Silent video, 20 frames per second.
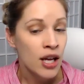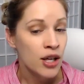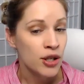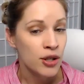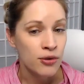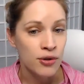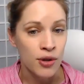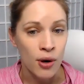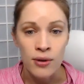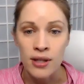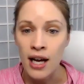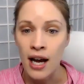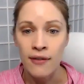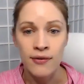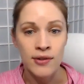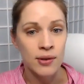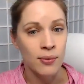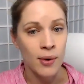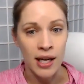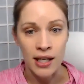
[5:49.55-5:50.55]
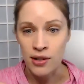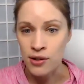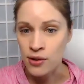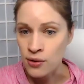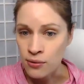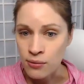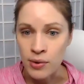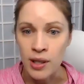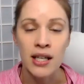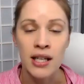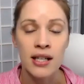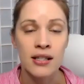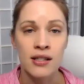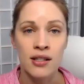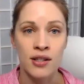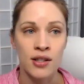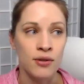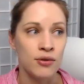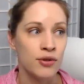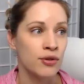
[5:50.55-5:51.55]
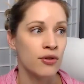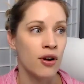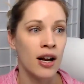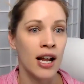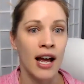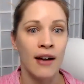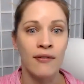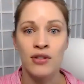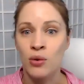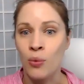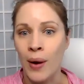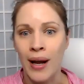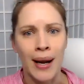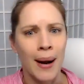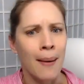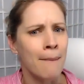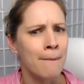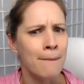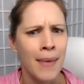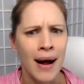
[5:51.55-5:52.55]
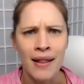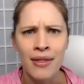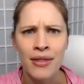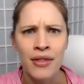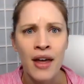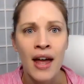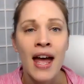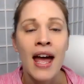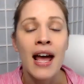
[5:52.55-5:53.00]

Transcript: you don't have to wait two weeks you do not have to wait a month